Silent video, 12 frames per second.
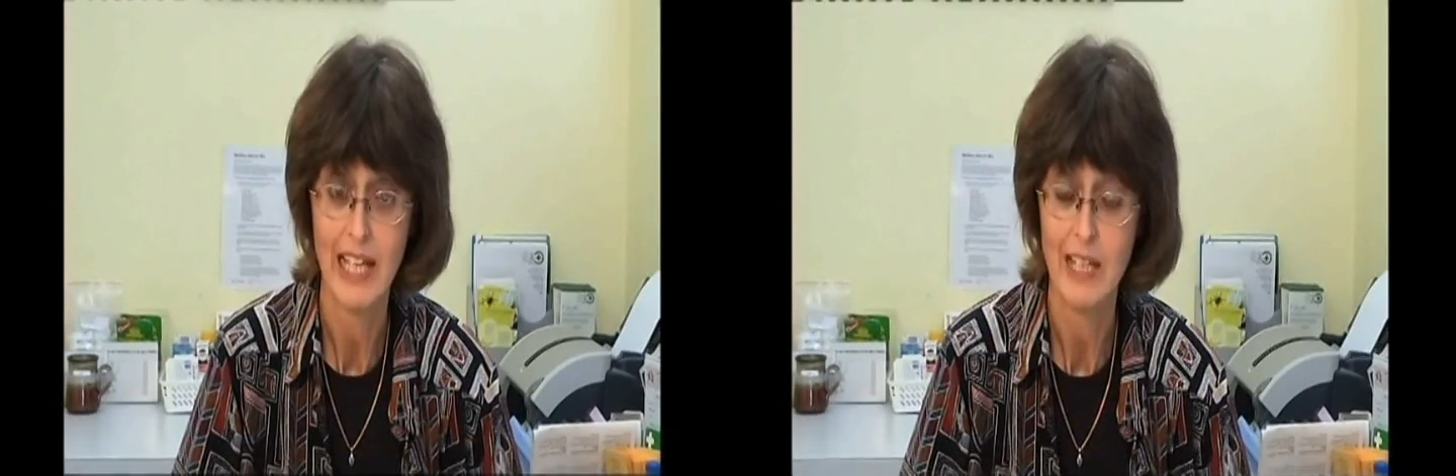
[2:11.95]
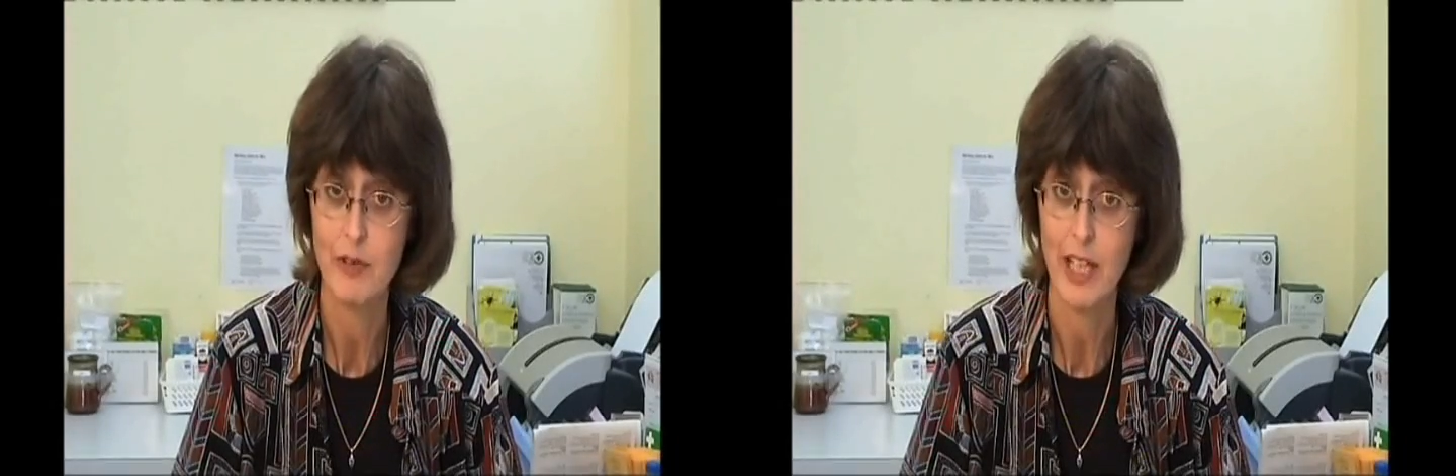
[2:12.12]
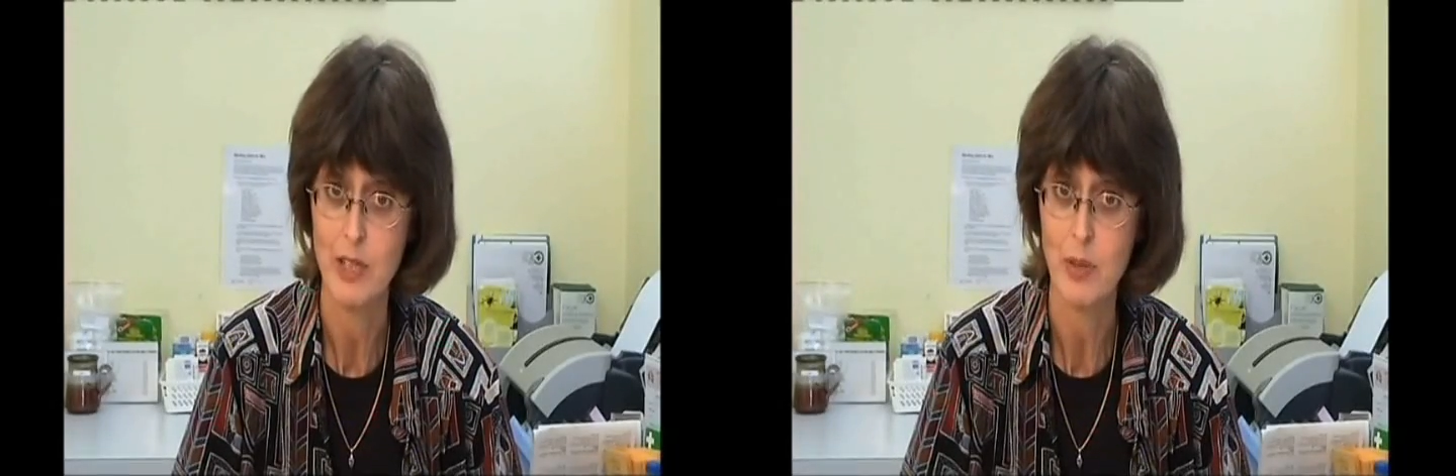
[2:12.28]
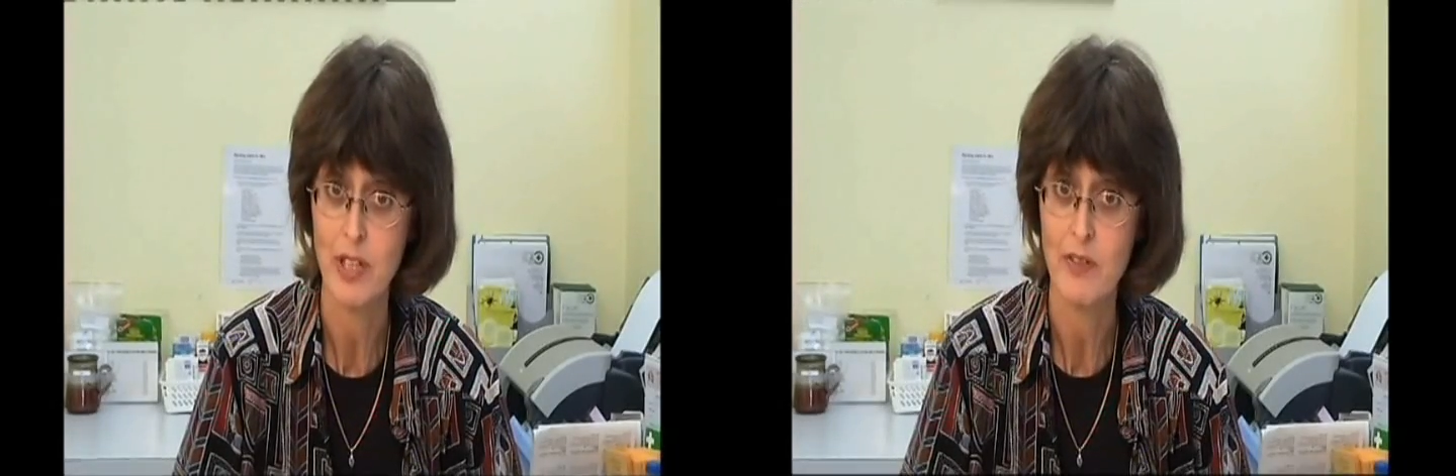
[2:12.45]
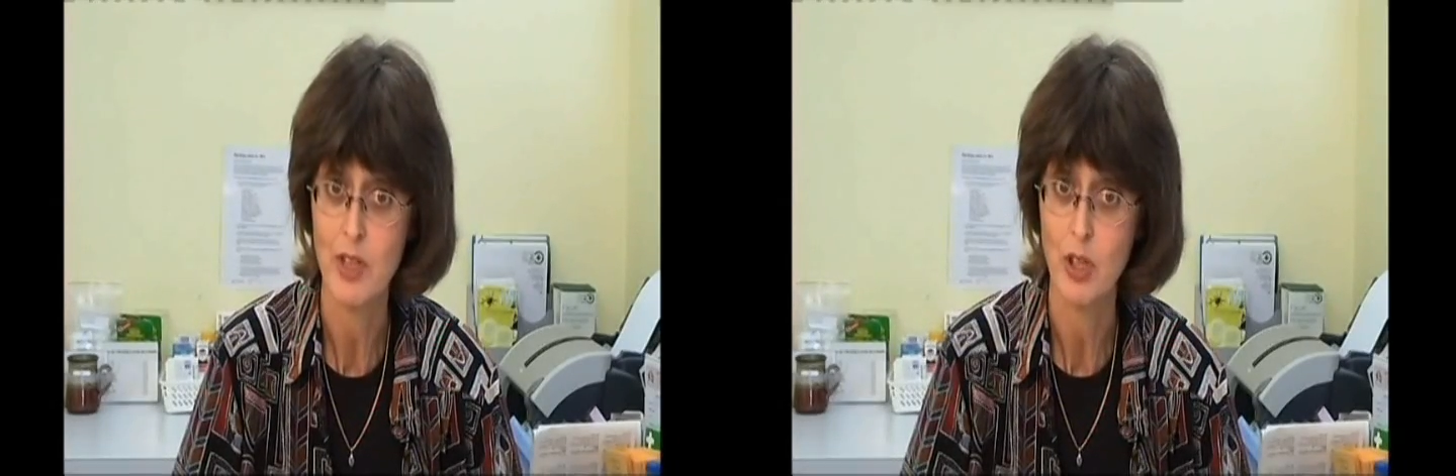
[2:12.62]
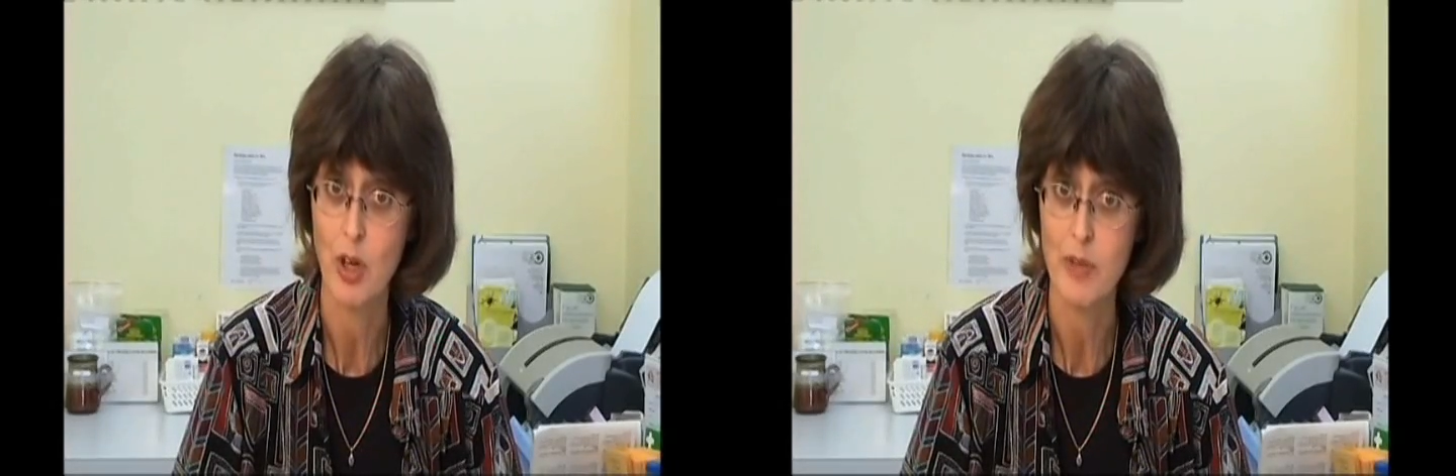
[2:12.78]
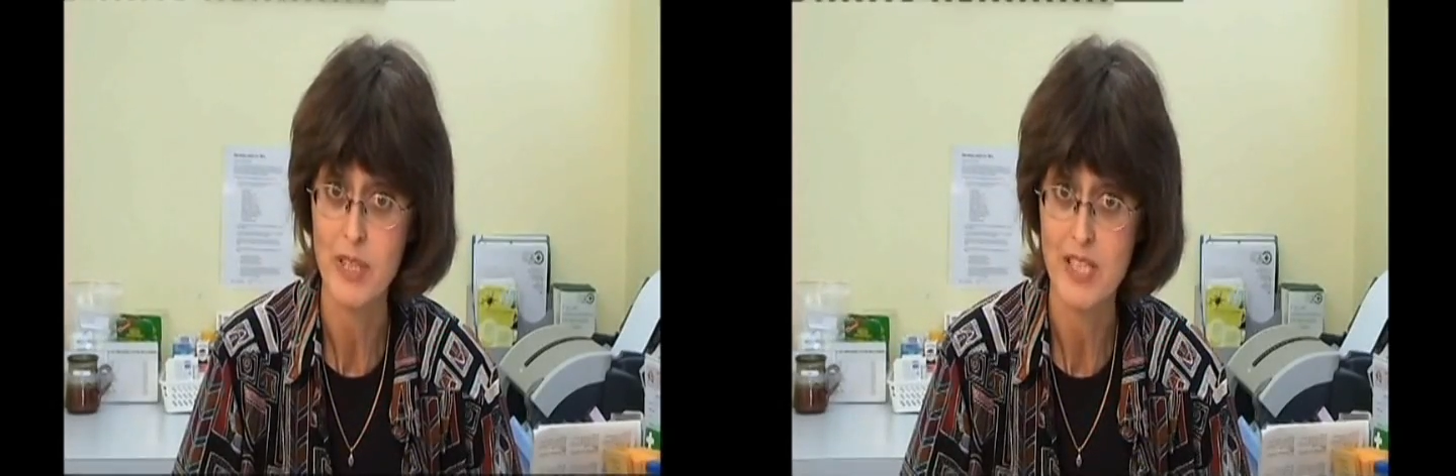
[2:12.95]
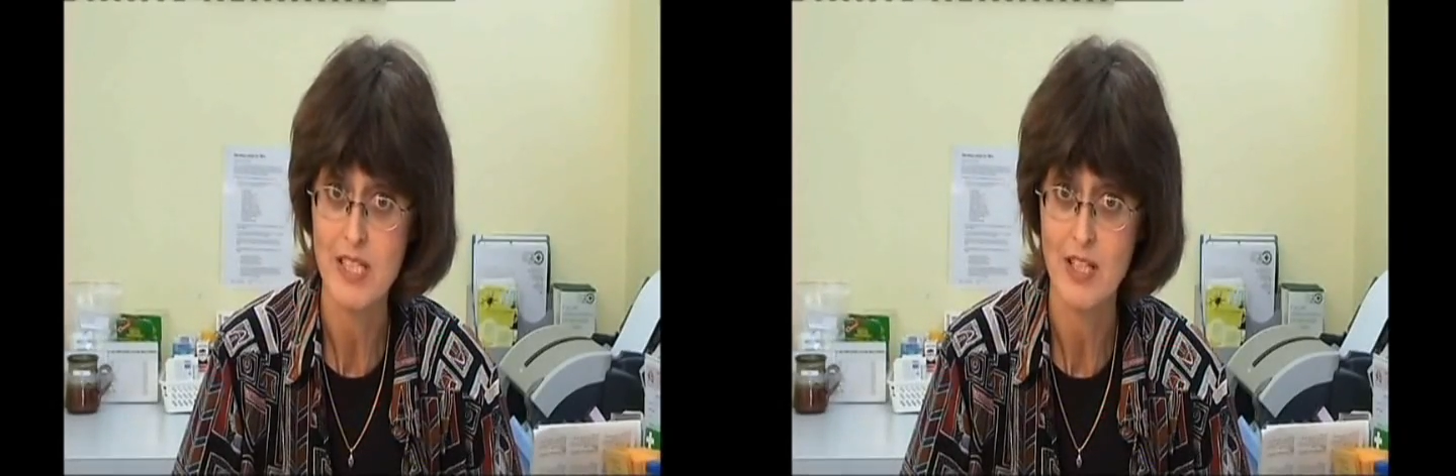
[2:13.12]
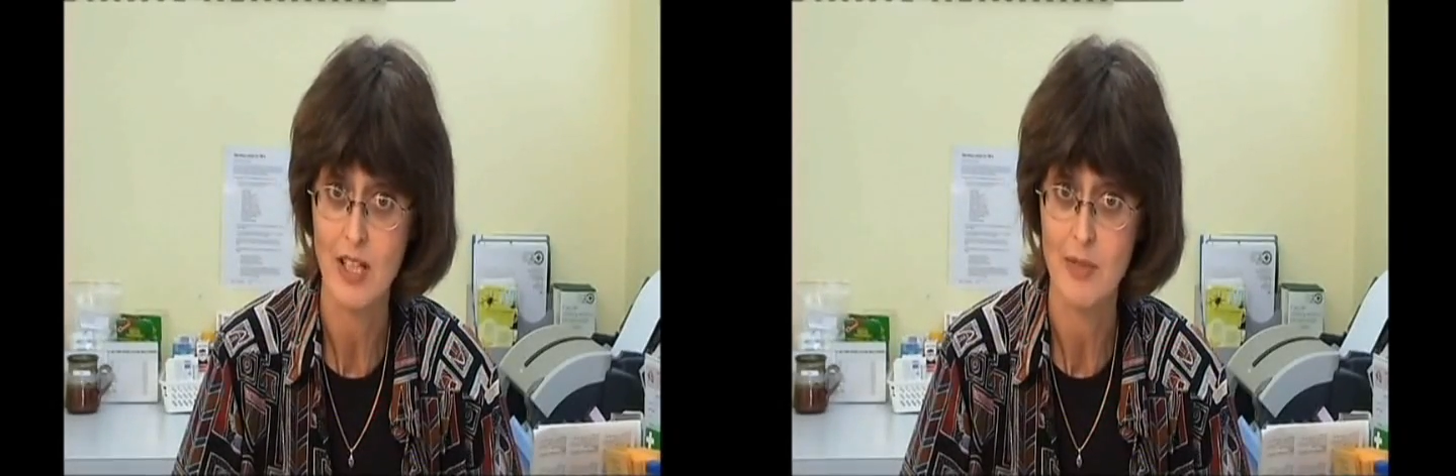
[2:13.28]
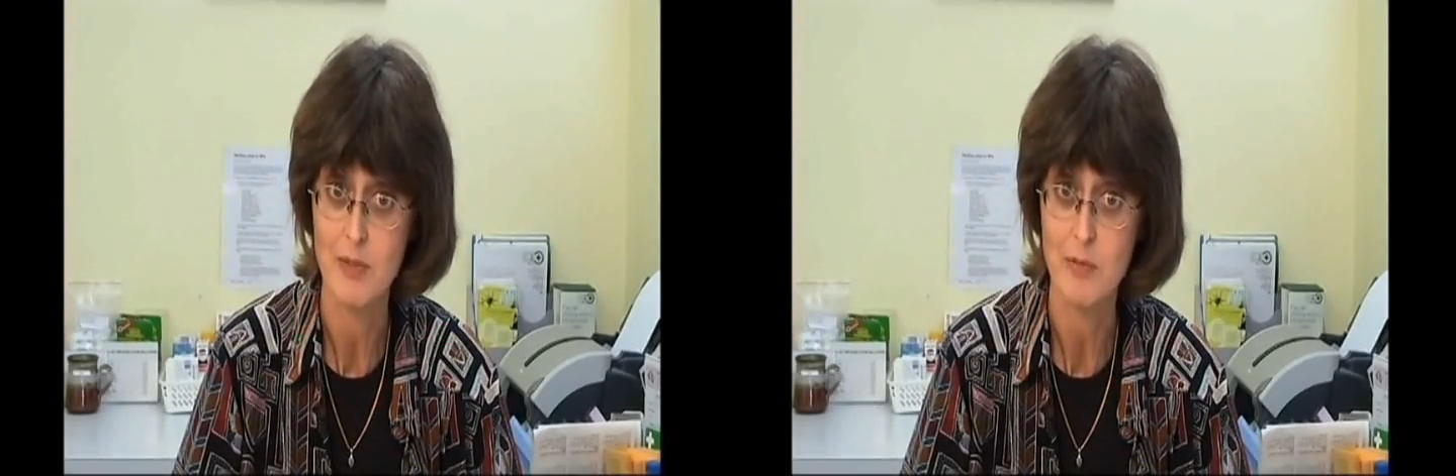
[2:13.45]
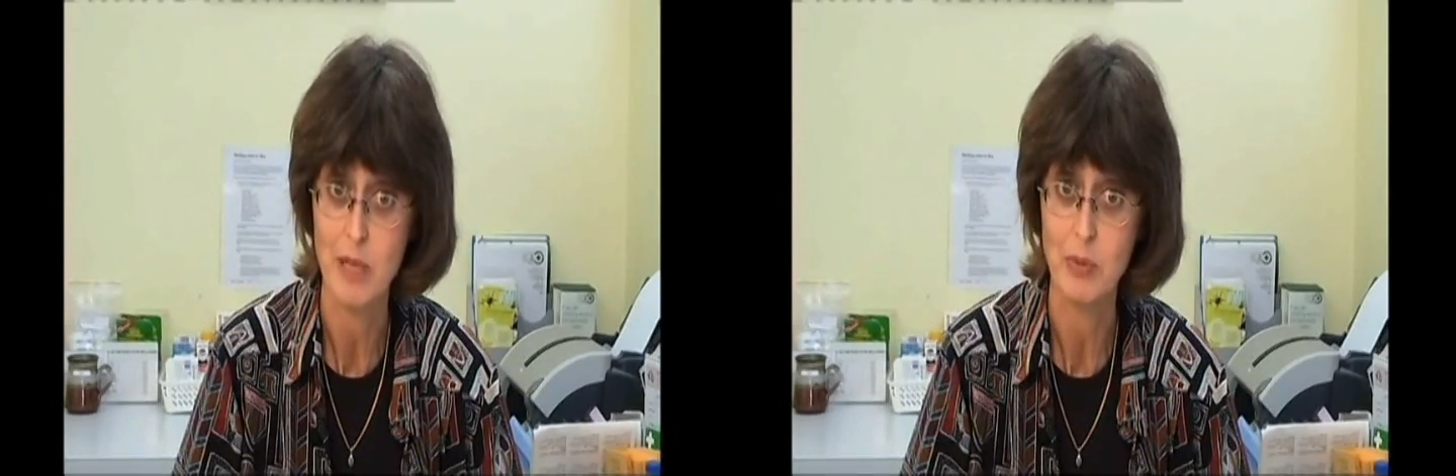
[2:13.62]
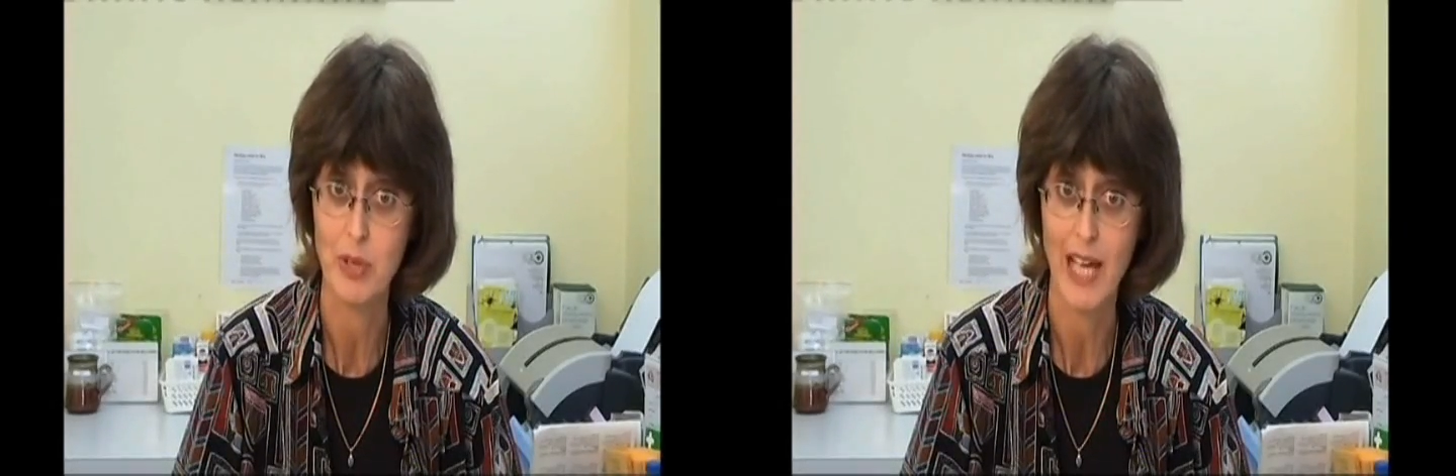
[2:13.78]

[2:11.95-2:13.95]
In fact, one of the commonest times people